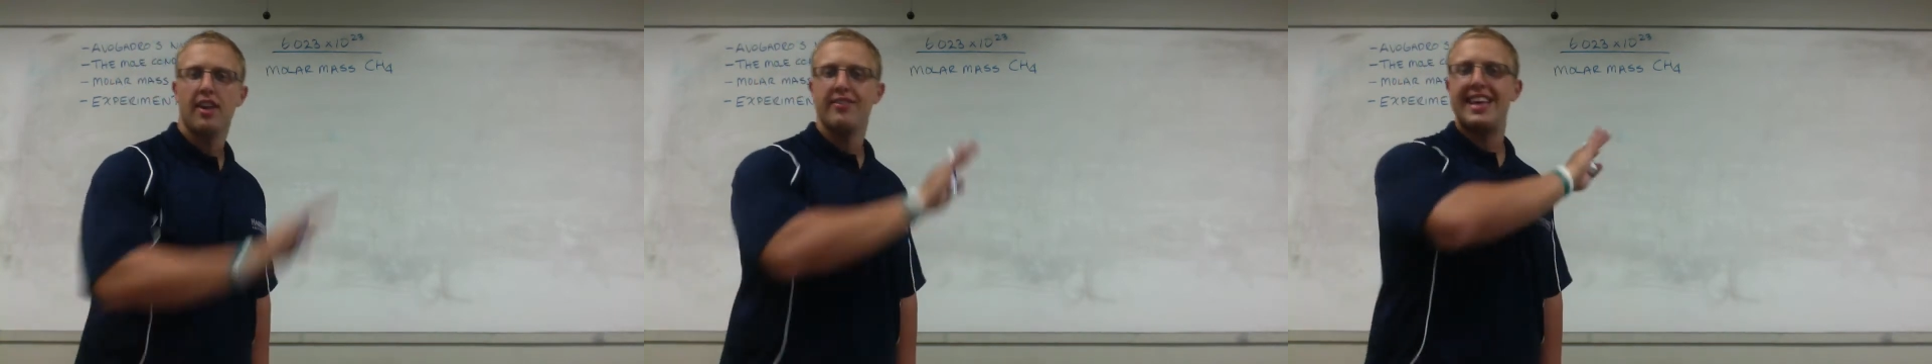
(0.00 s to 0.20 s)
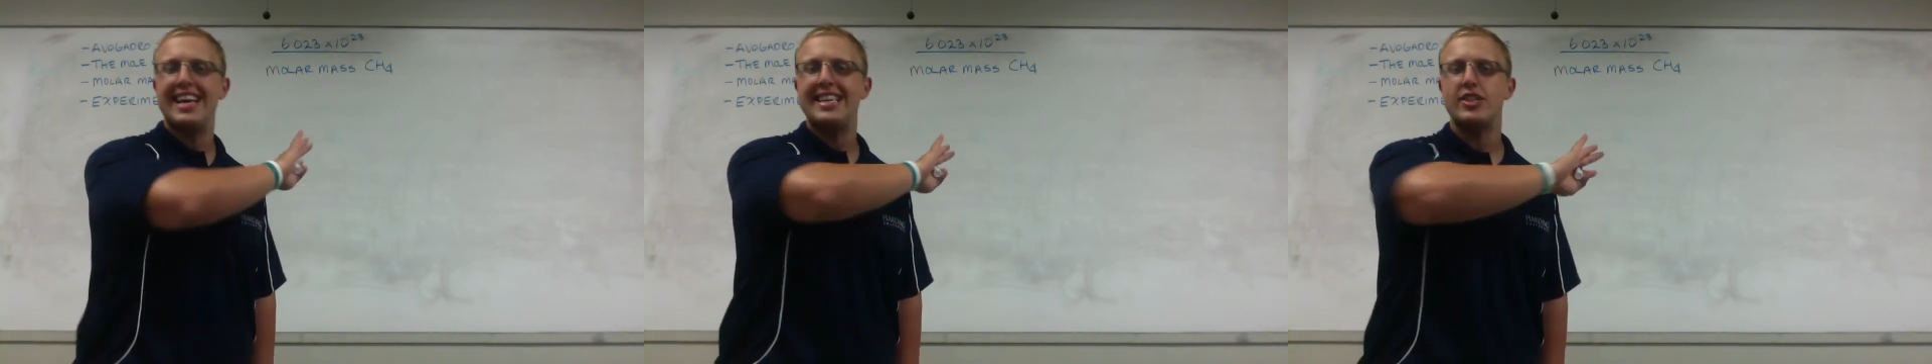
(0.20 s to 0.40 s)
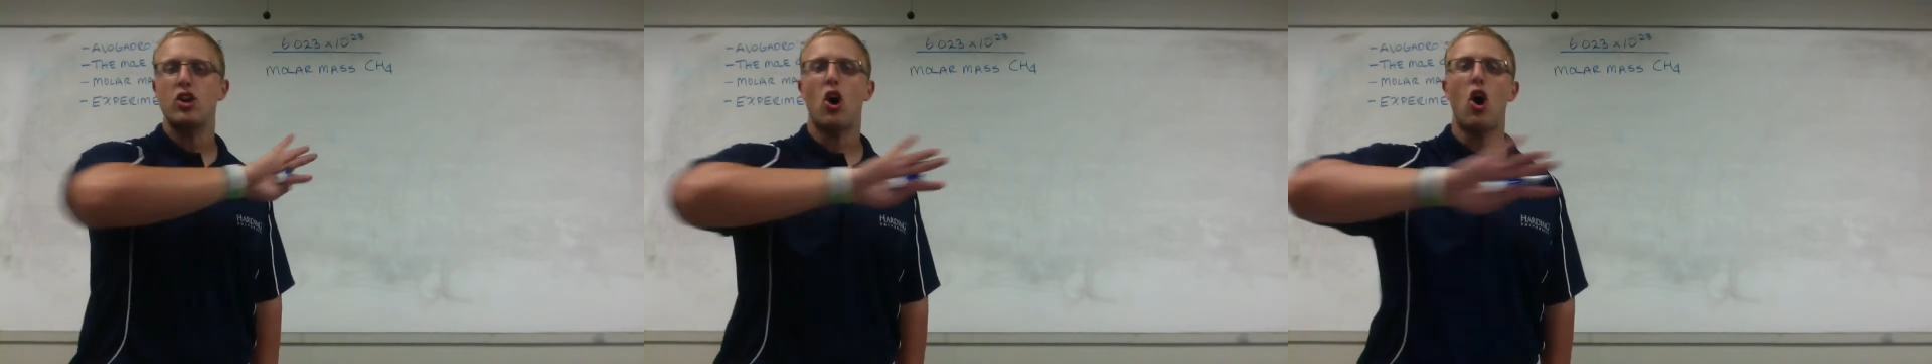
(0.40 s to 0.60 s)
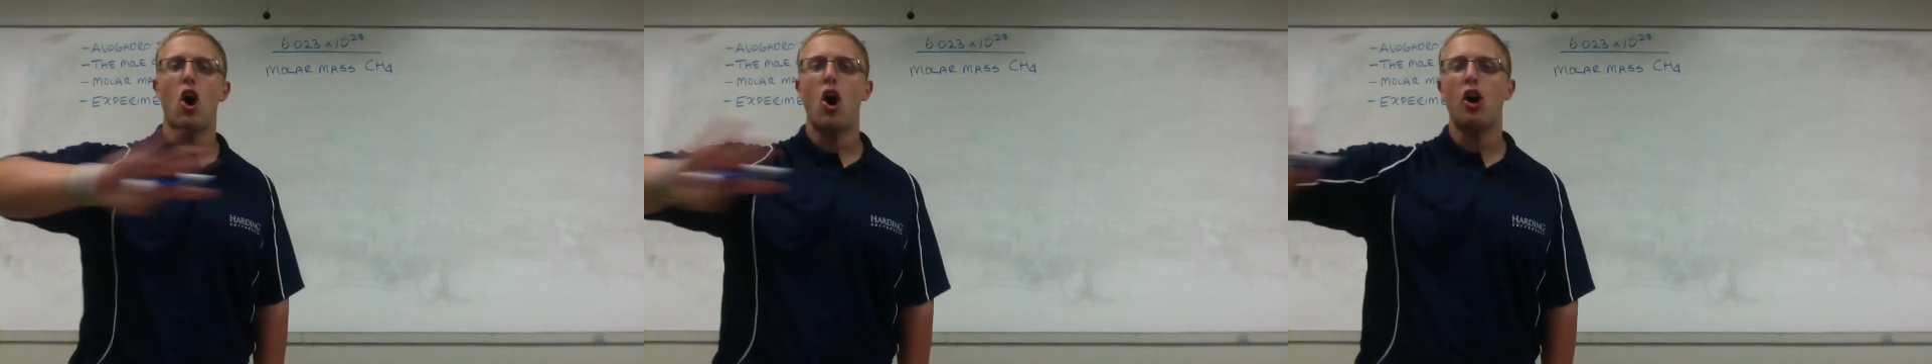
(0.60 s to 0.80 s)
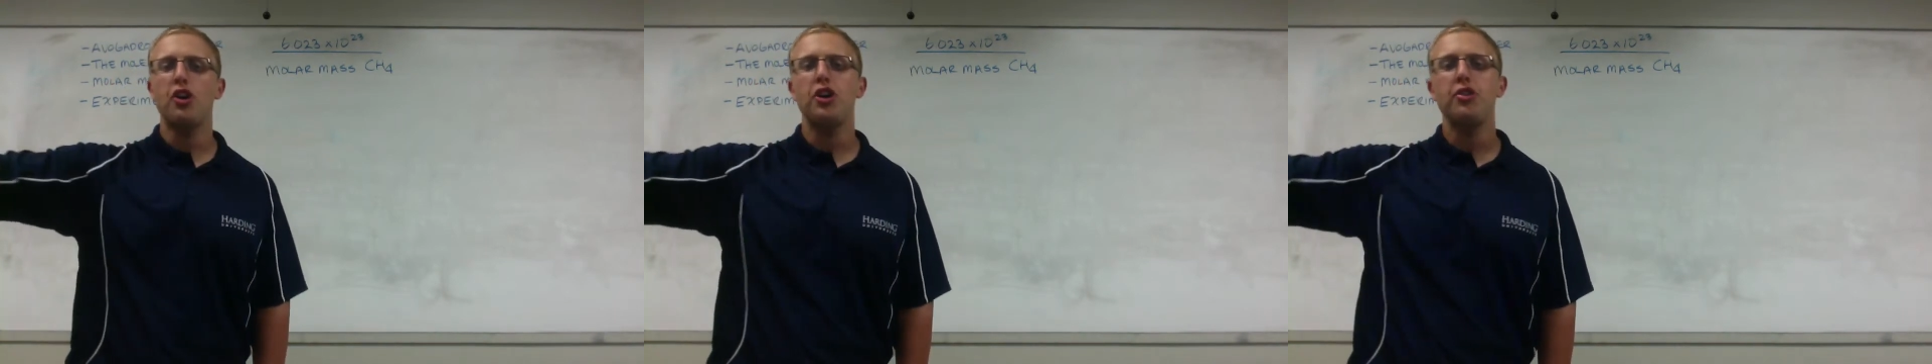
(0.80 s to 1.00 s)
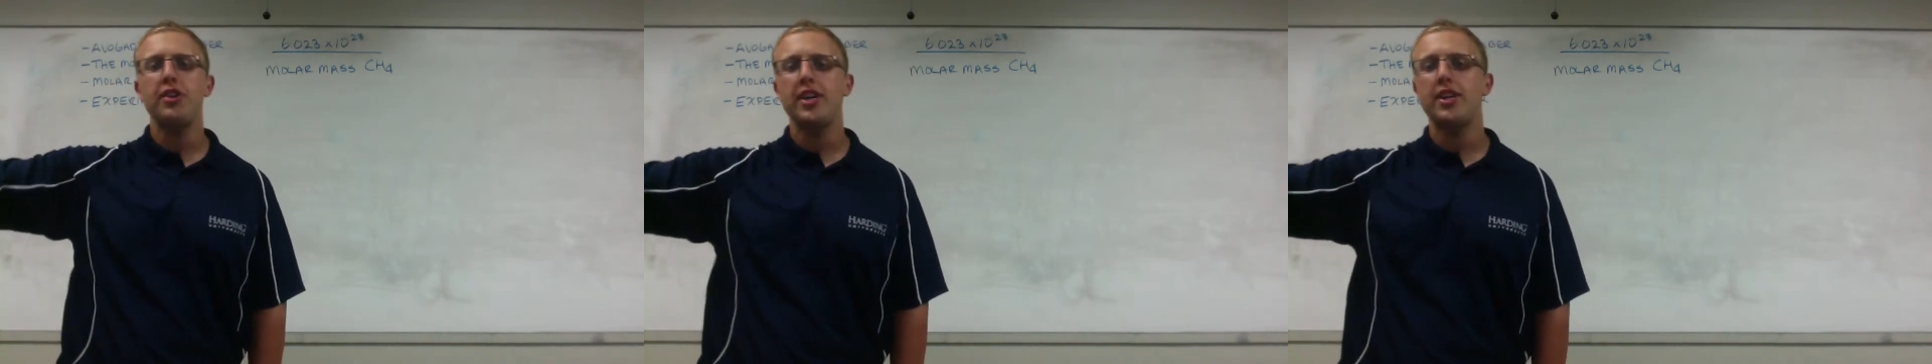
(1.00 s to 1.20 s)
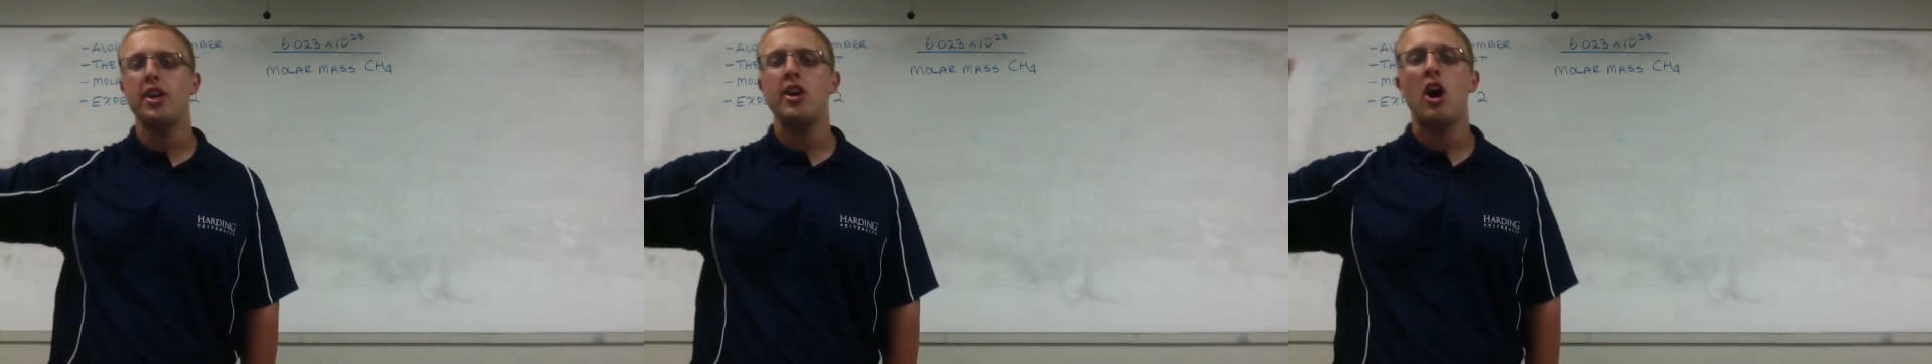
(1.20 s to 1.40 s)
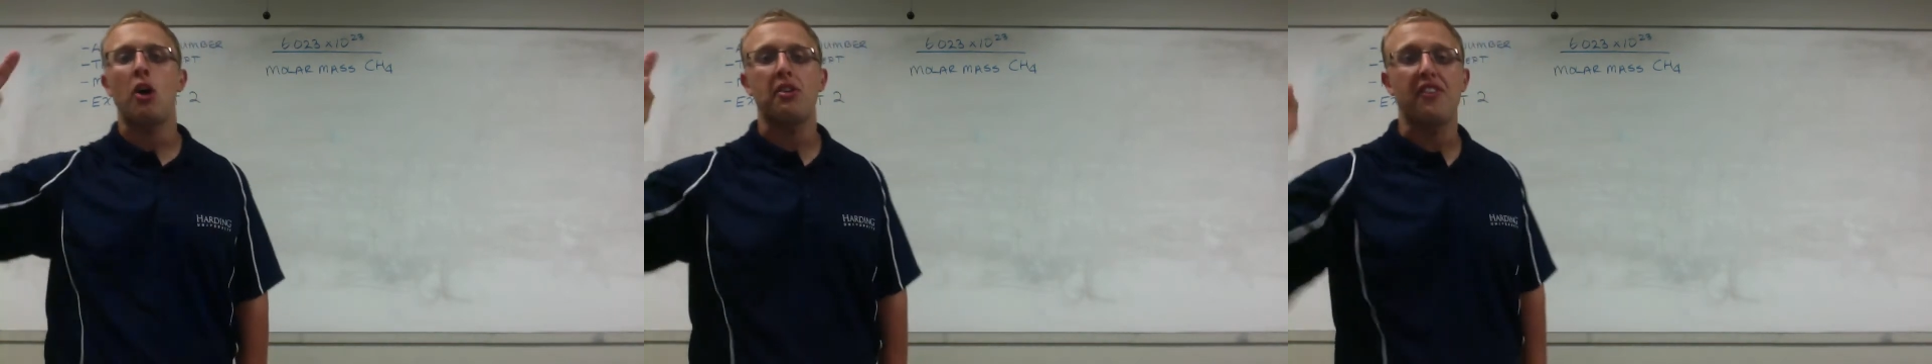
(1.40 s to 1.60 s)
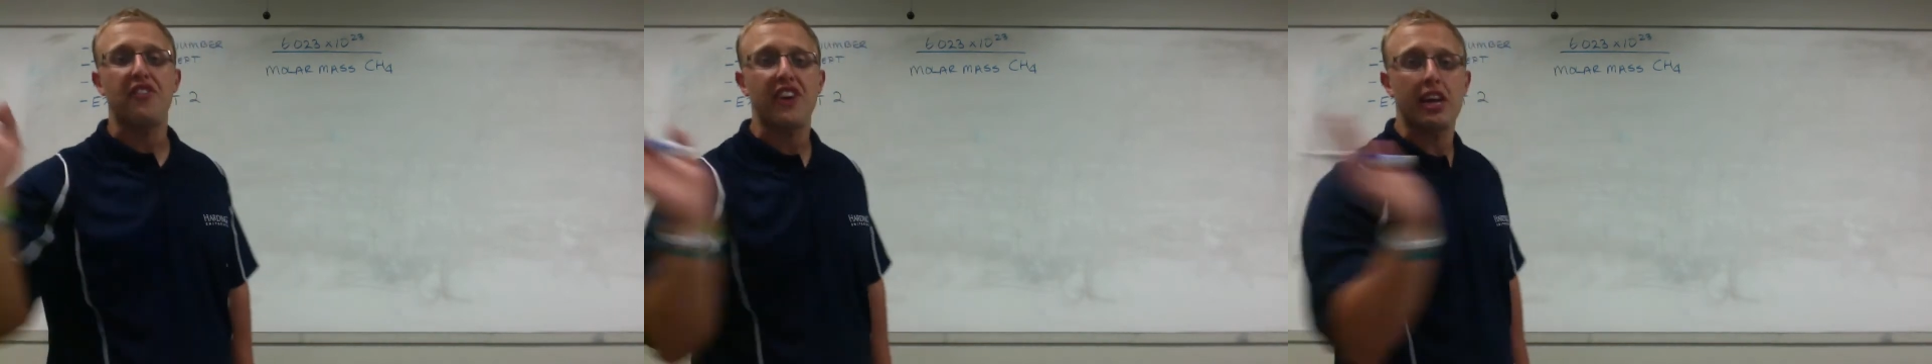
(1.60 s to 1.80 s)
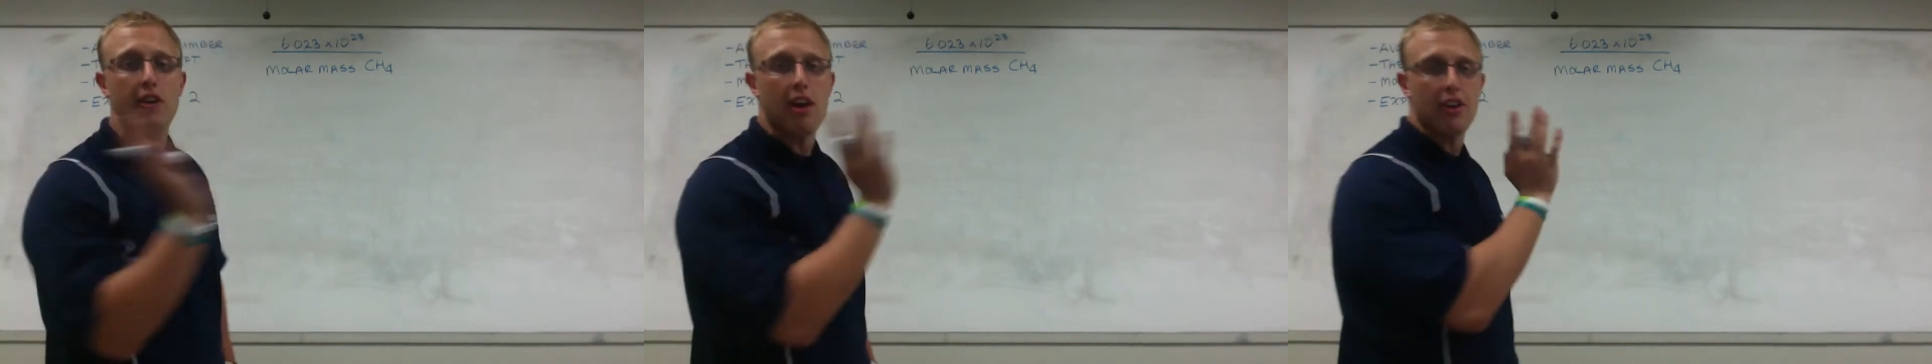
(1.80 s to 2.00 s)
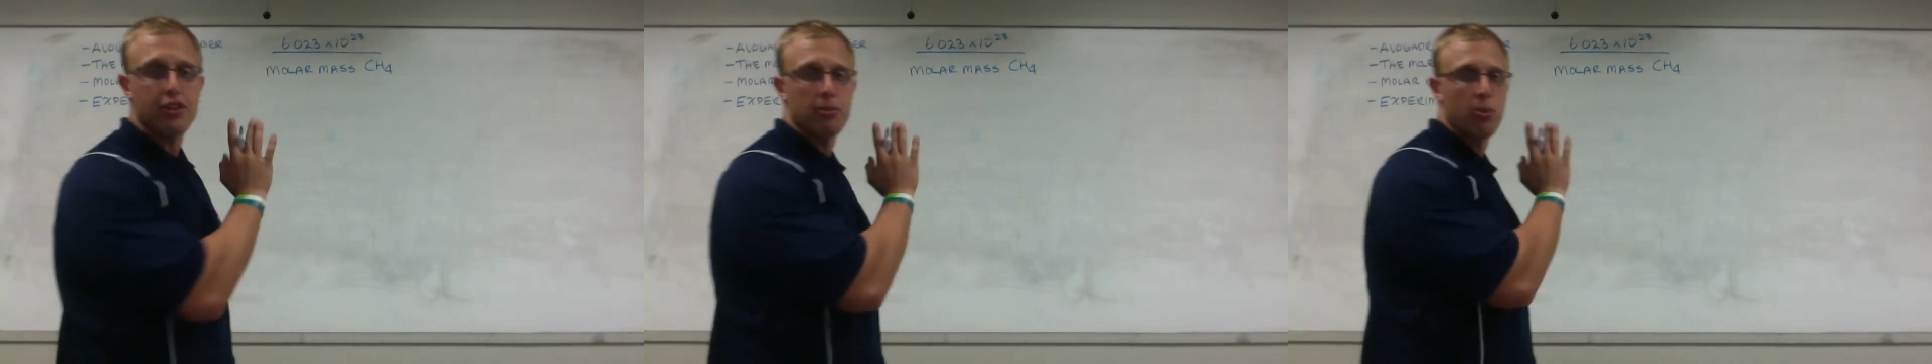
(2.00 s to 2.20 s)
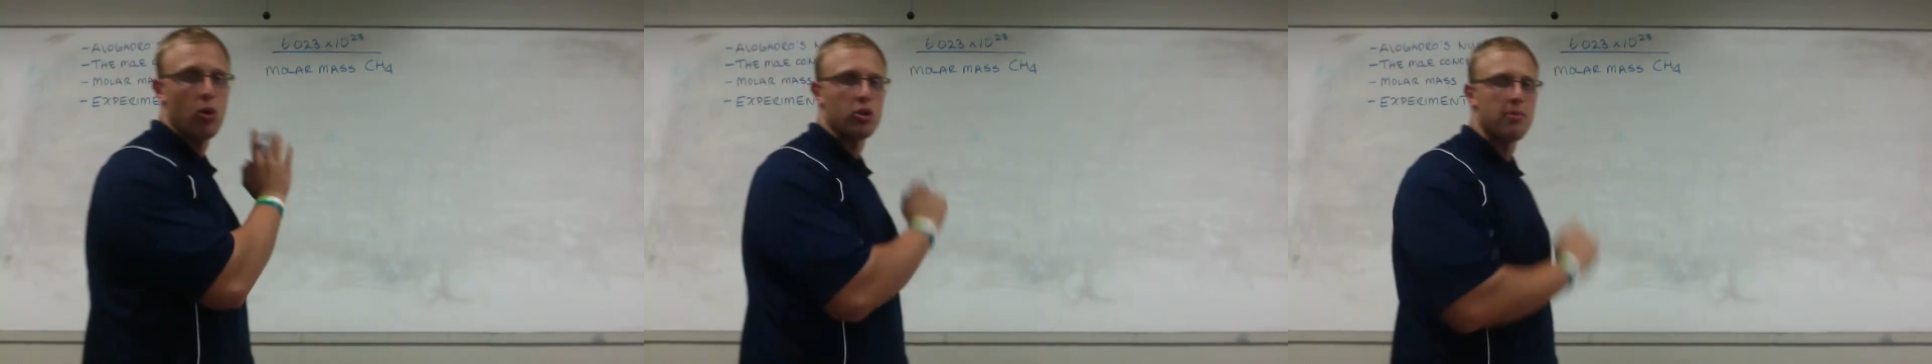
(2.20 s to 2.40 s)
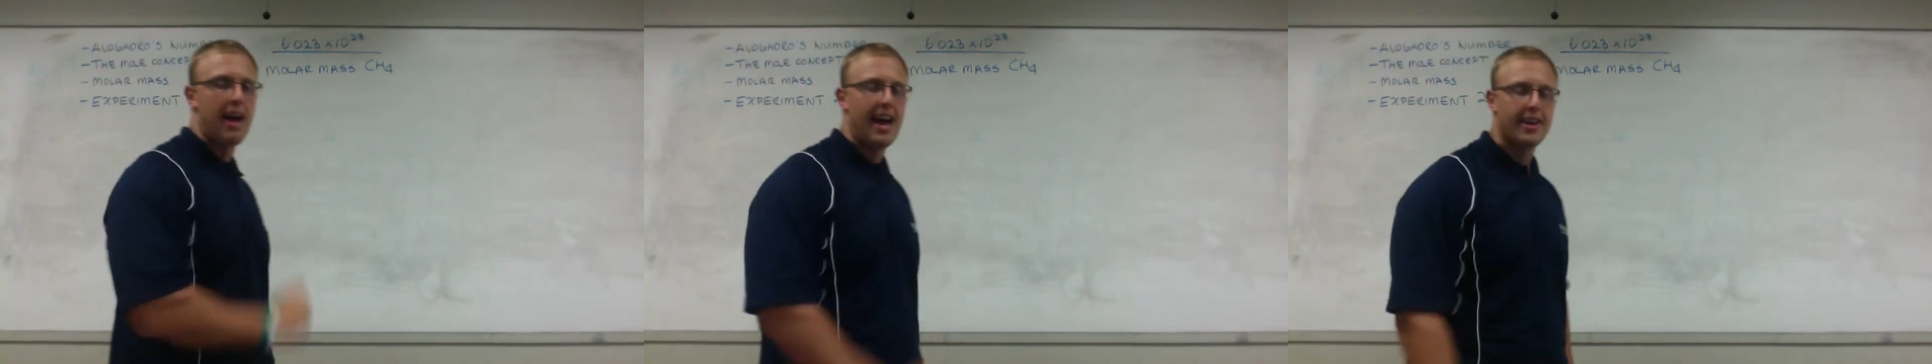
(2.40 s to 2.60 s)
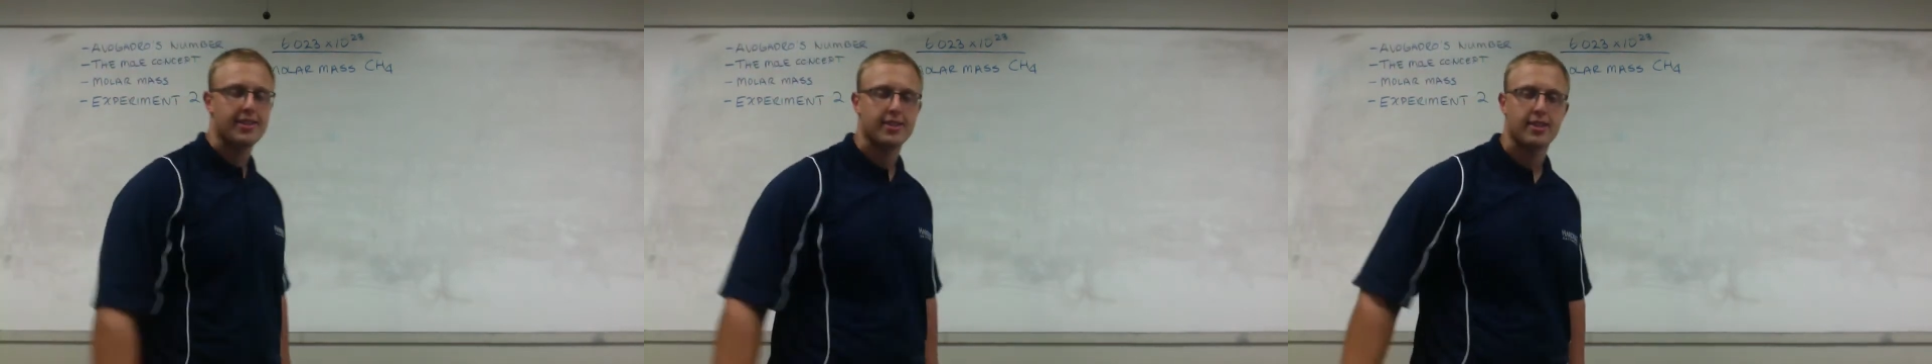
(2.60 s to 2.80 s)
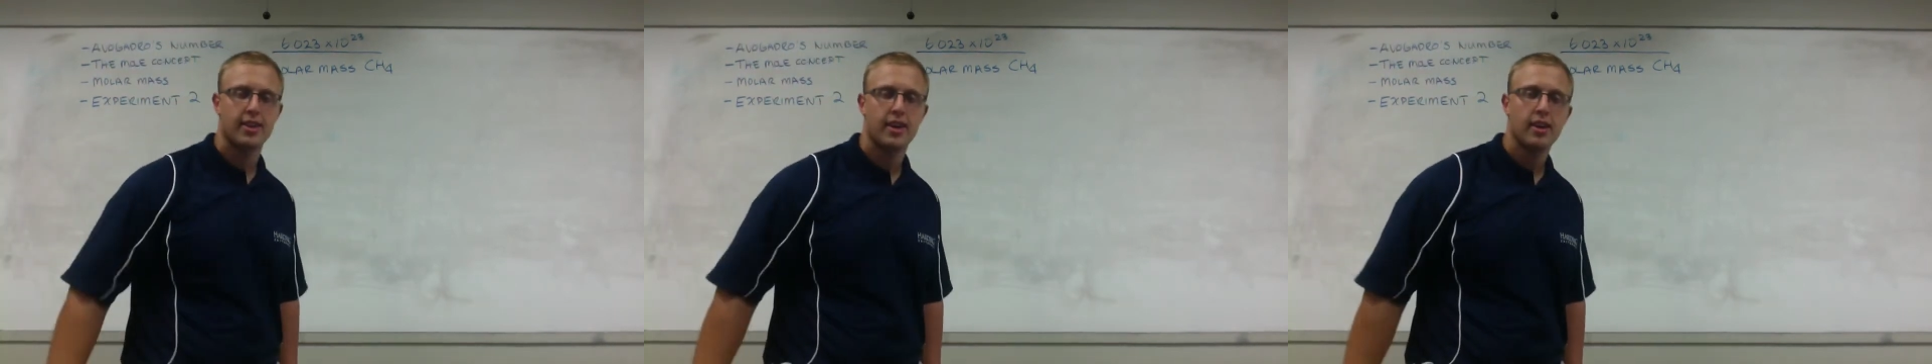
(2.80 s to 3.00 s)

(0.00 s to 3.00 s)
That is all you need to know to figure out the molar mass,